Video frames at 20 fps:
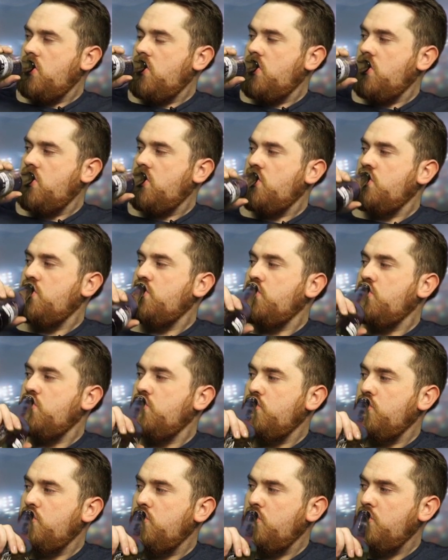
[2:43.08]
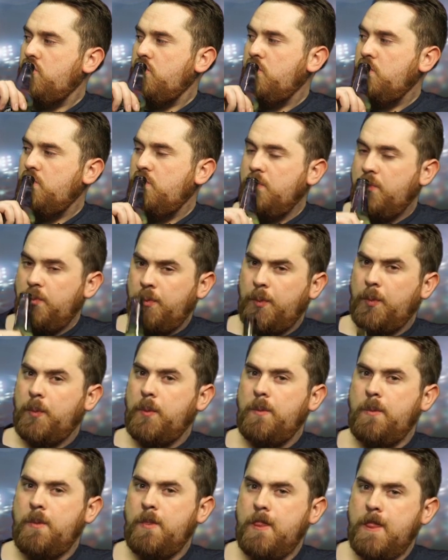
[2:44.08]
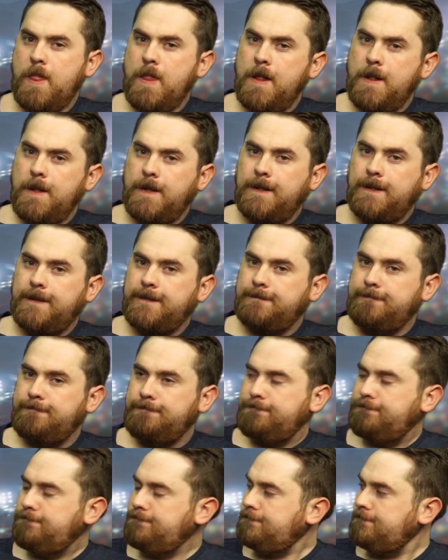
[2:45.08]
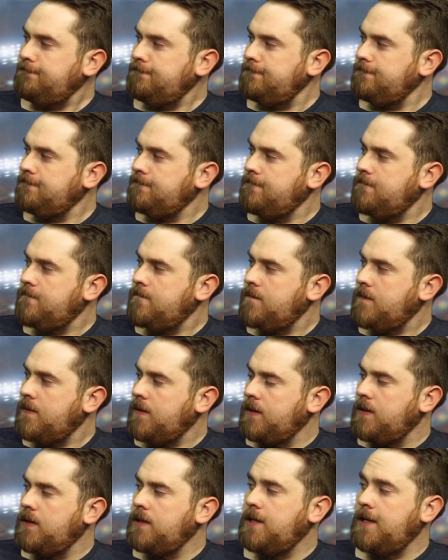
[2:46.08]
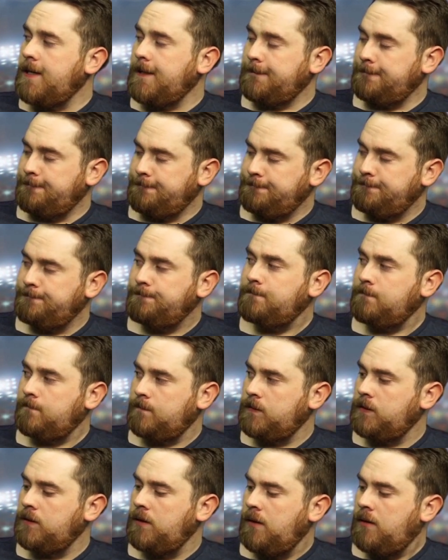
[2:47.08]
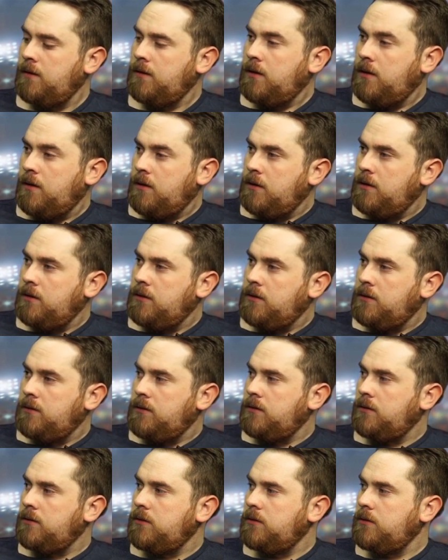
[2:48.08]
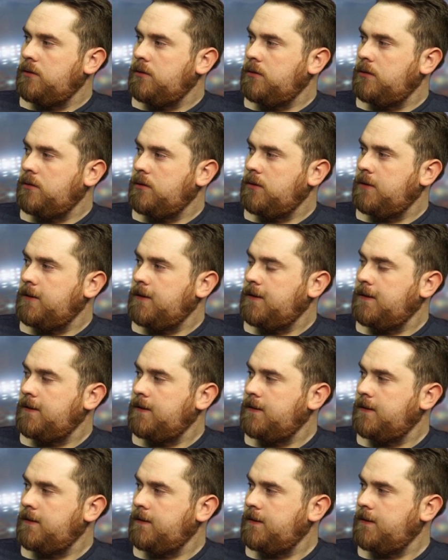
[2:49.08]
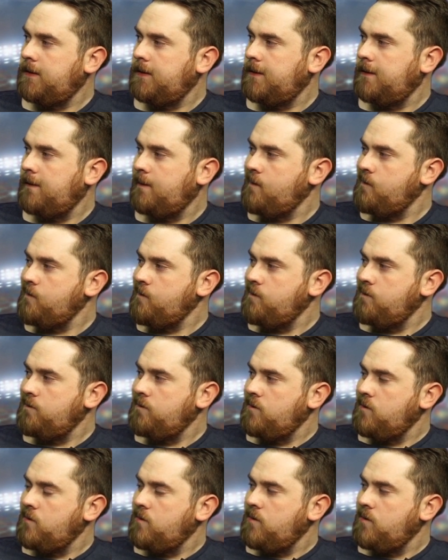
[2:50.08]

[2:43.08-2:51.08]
(silent)